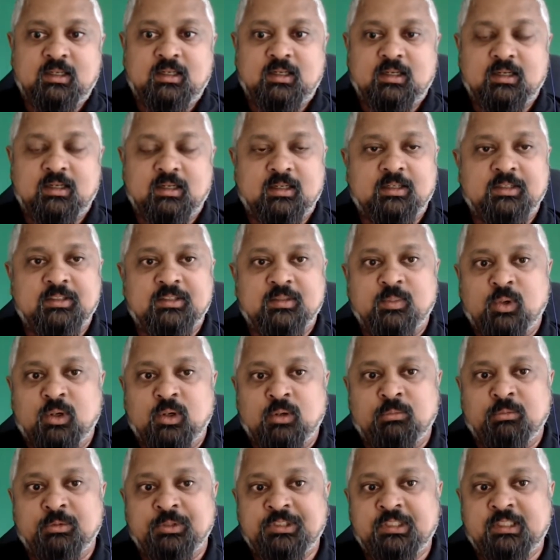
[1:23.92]
into more
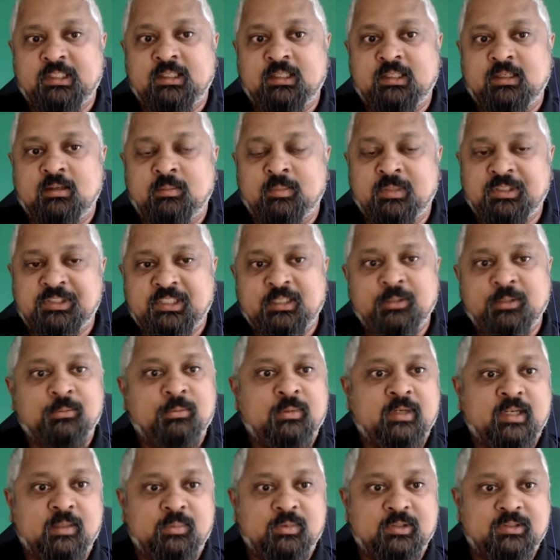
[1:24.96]
machine
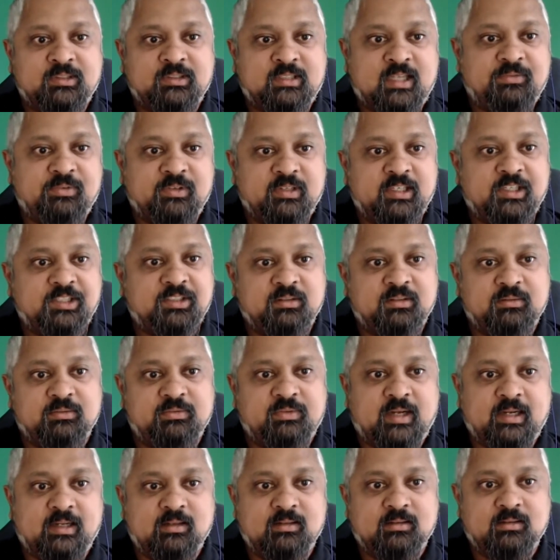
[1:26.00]
readable definition
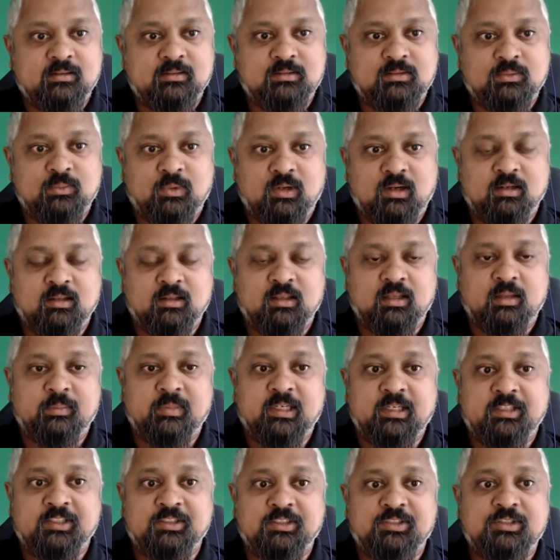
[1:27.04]
files where let
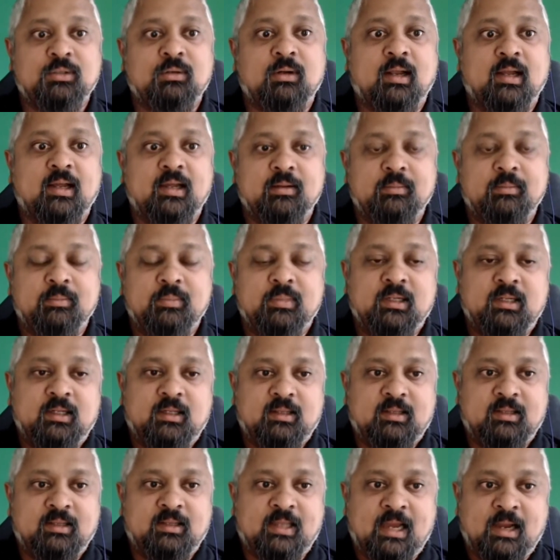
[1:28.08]
me describe
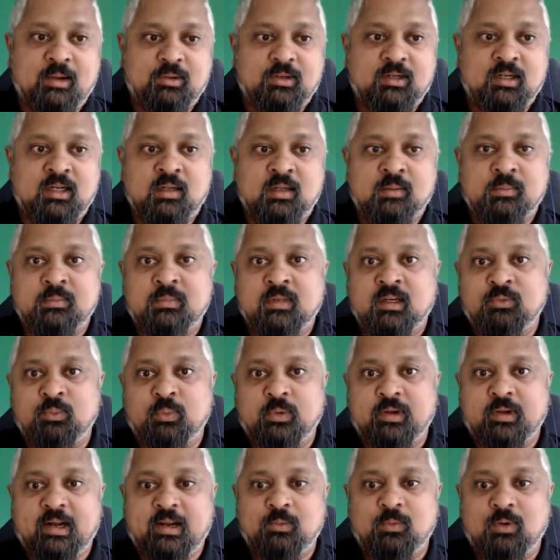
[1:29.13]
the outcome of
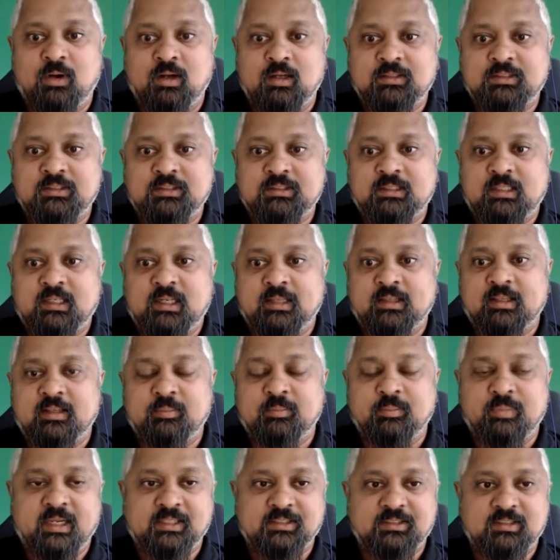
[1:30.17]
what I want, and then
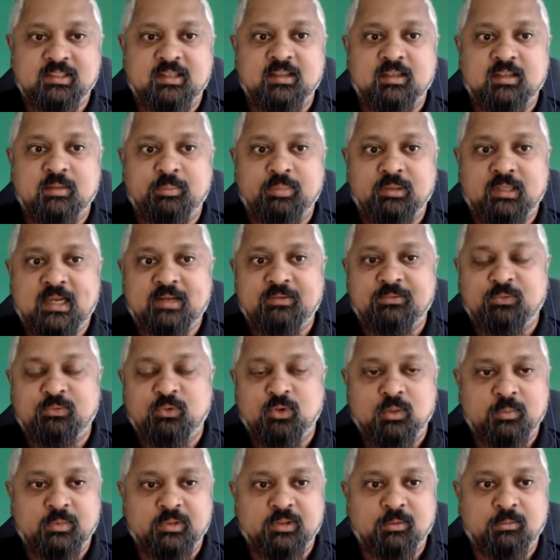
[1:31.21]
based on the
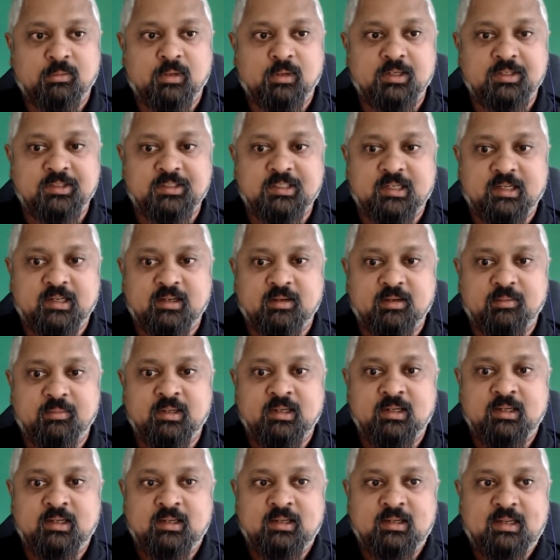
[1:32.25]
platform or the runtime,
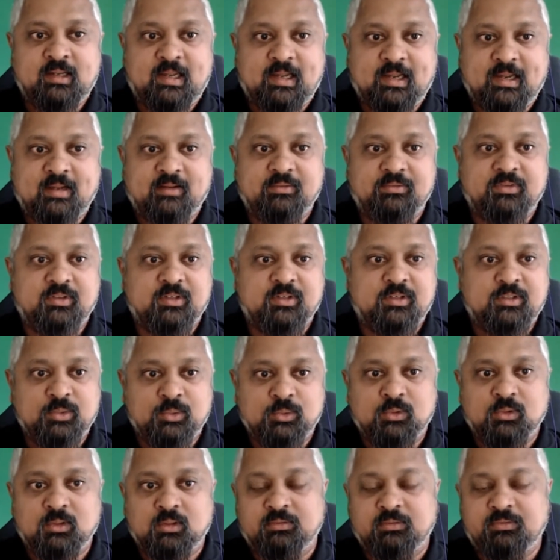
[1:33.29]
have the
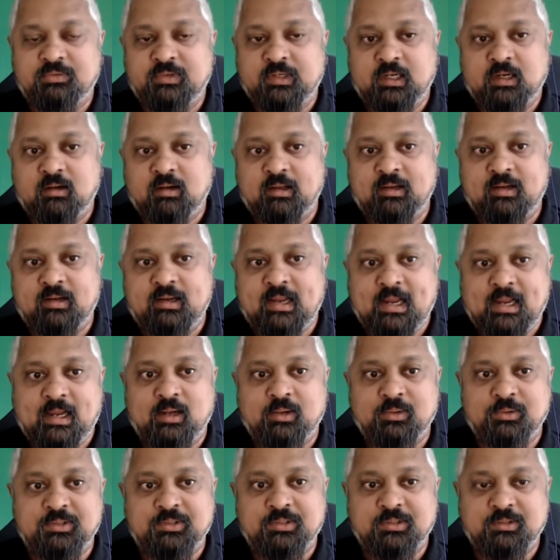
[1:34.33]
tool figure out
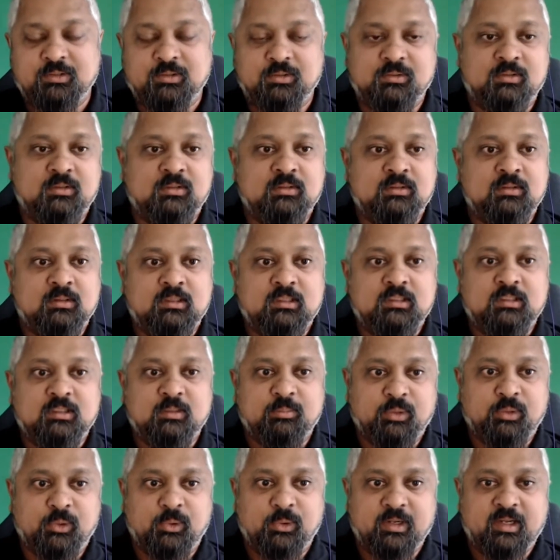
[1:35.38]
how to
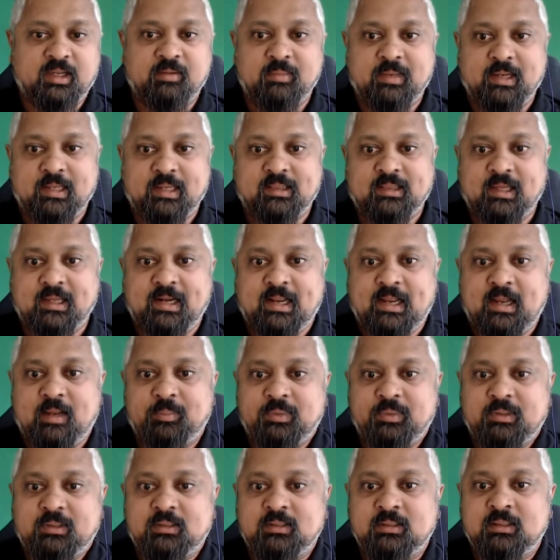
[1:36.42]
deploy and make that
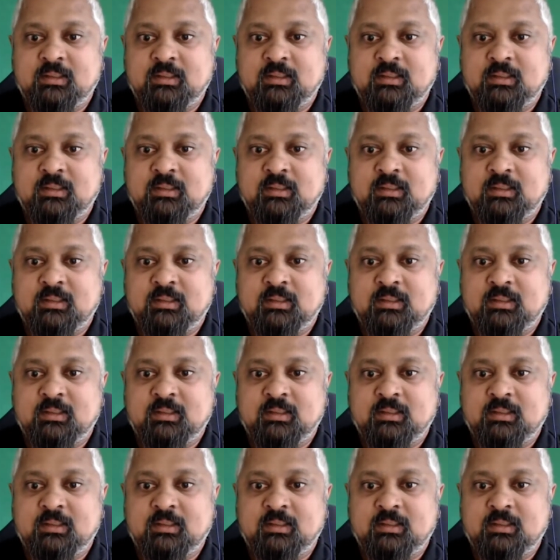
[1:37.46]
happen.